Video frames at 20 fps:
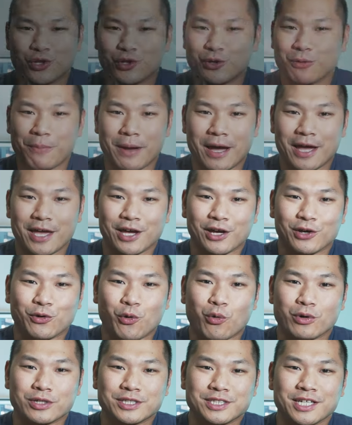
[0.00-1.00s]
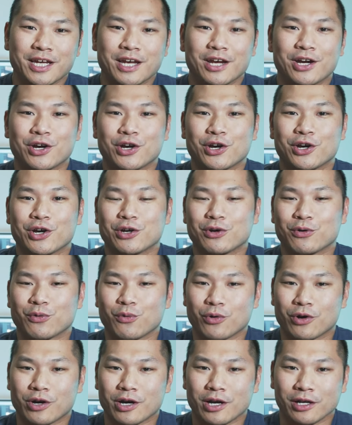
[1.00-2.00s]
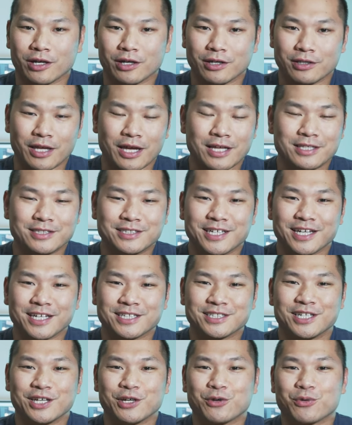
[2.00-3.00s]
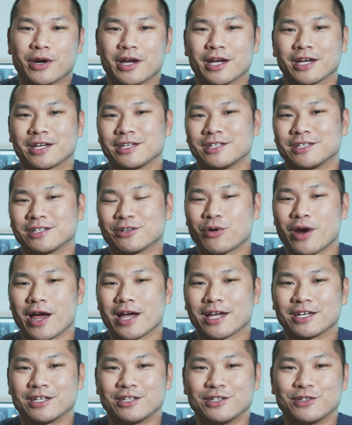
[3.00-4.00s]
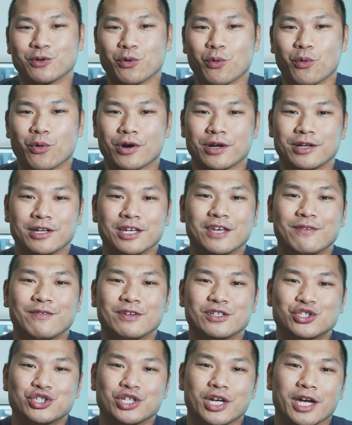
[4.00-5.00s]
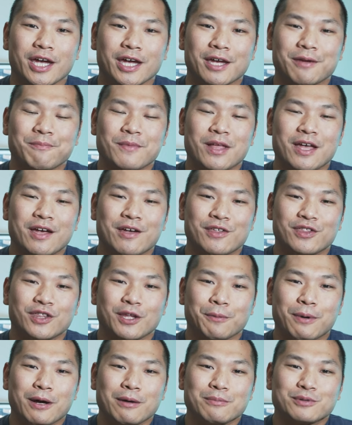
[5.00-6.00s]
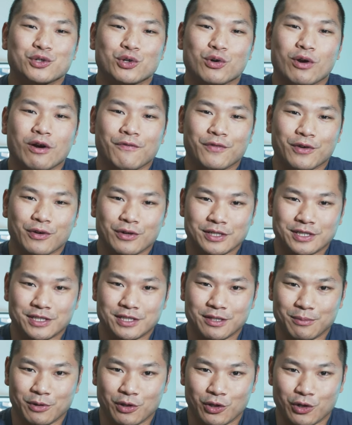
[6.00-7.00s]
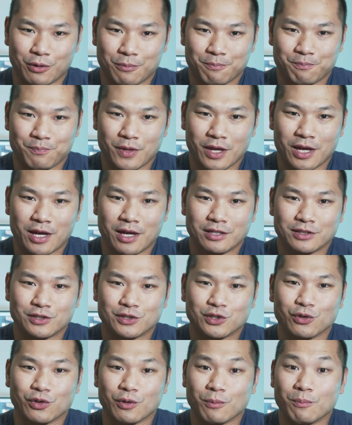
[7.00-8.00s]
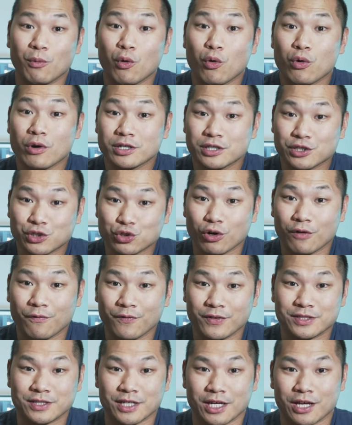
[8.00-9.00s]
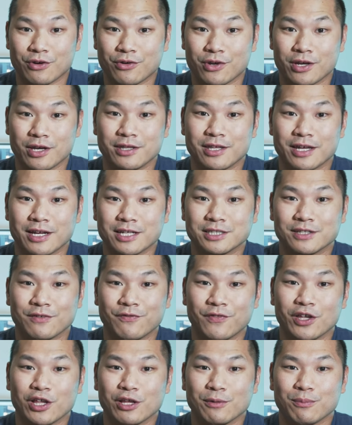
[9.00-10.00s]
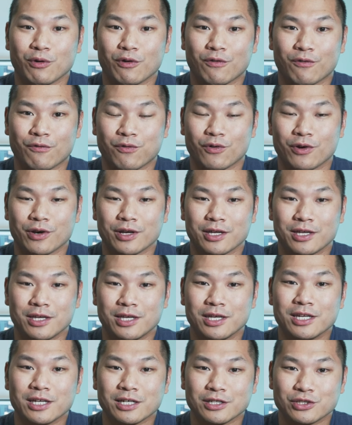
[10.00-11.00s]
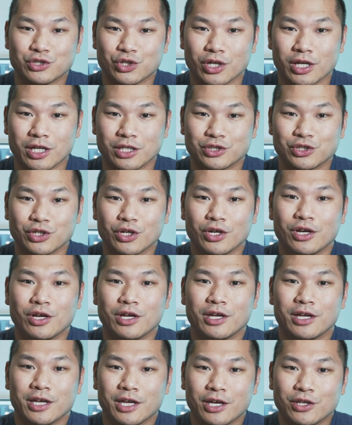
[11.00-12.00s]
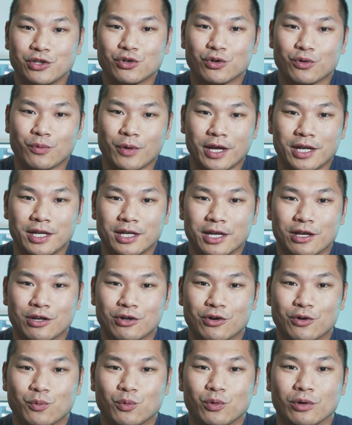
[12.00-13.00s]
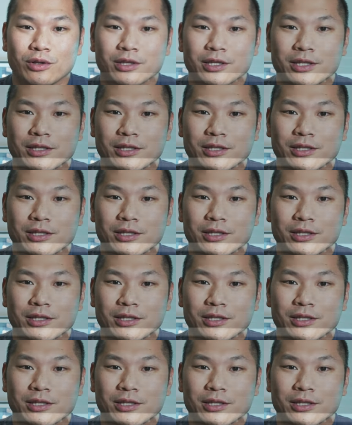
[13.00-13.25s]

you buy a Corsair or an NZXT Kraken or an EVGA, the pumps are all very similar. Uh, so the more surface area that is available for heat exchange, in your radiator will